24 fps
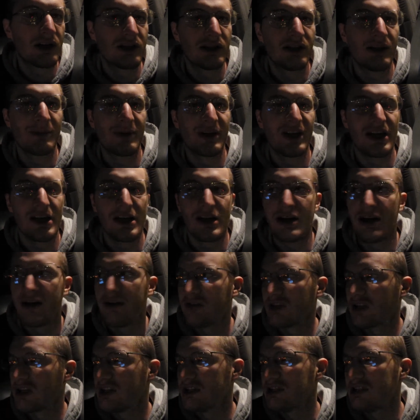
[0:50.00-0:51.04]
because I'm gonna get
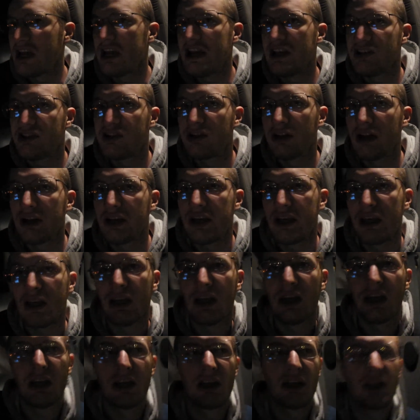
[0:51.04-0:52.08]
covered in diesel
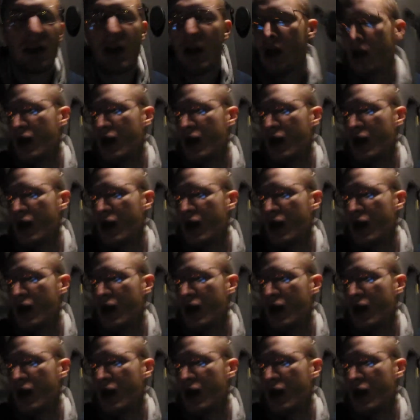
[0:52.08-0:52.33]
again.